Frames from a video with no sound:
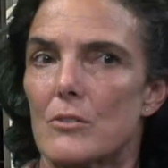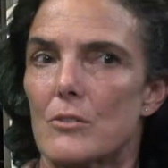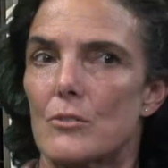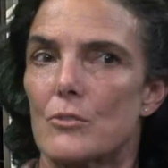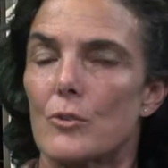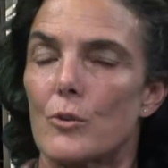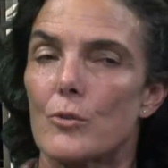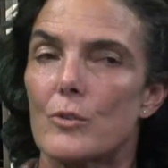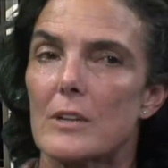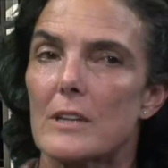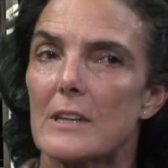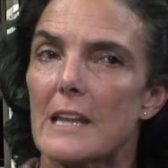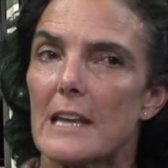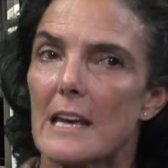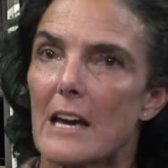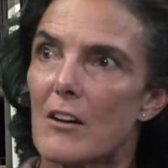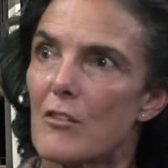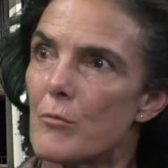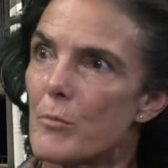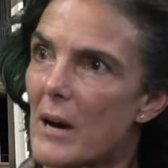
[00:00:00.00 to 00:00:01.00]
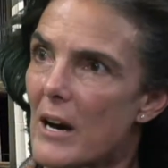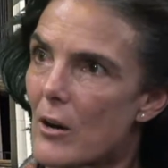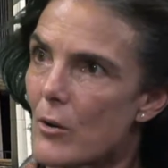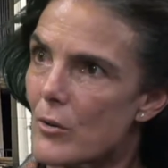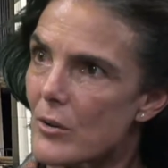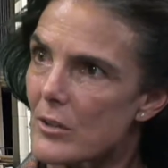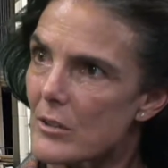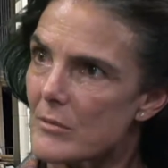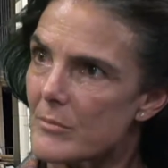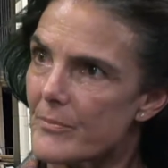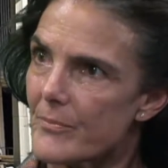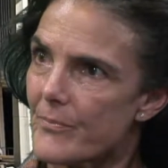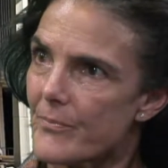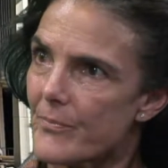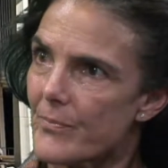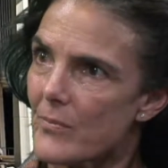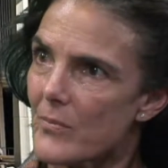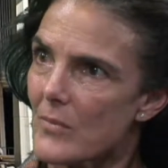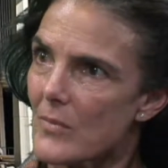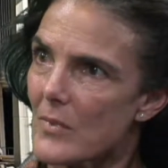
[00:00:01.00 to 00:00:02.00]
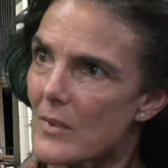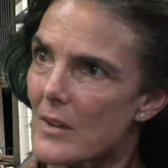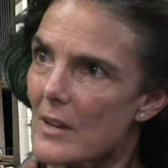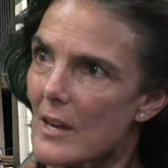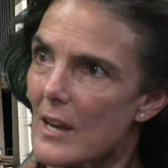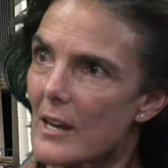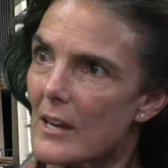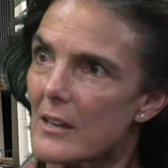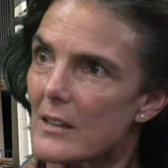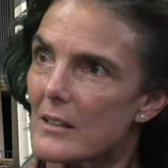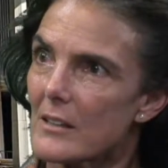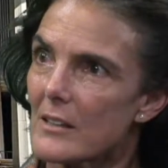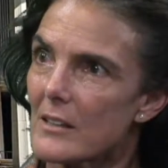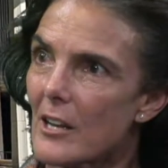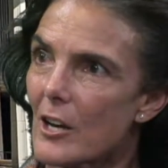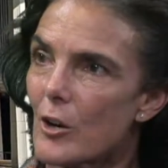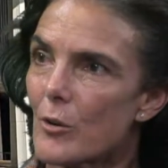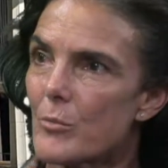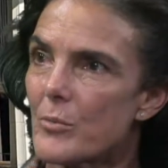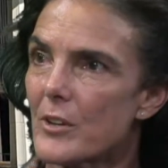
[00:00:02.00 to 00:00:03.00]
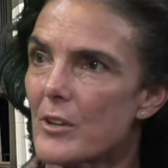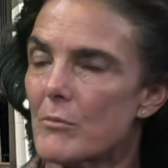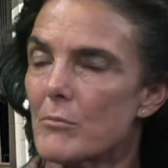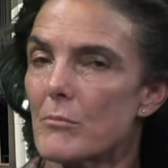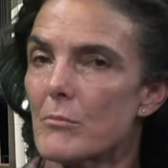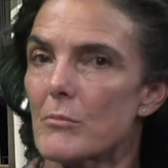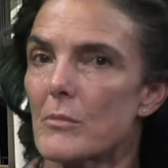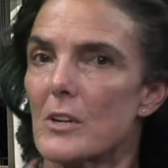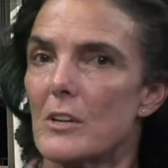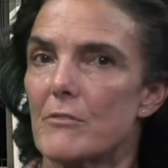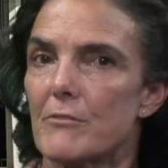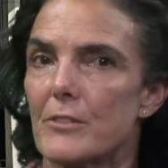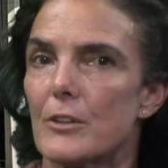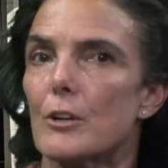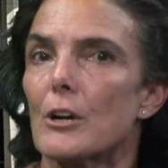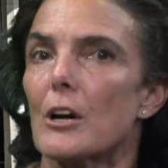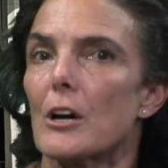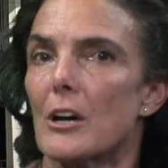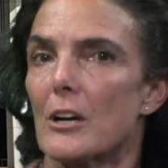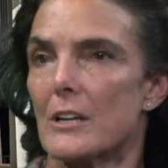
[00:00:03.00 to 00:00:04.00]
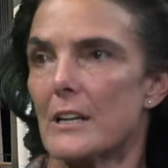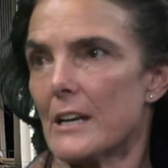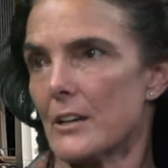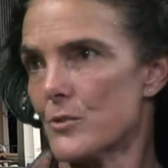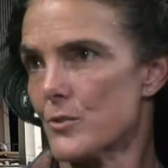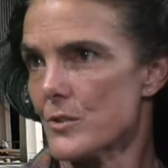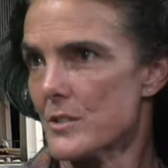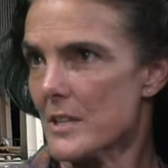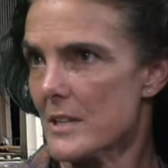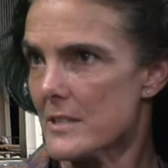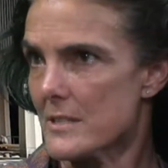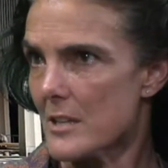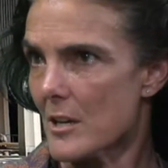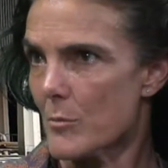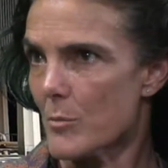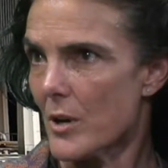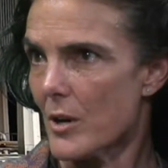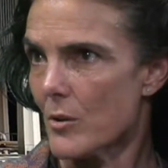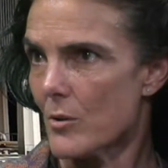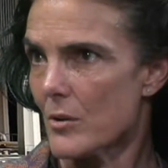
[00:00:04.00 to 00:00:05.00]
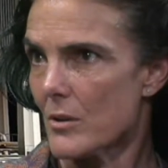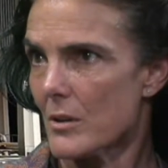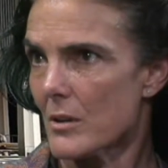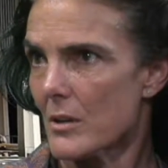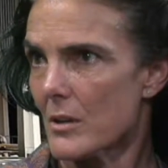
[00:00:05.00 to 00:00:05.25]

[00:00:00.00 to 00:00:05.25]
that they have power and help them figure out how to exercise that power.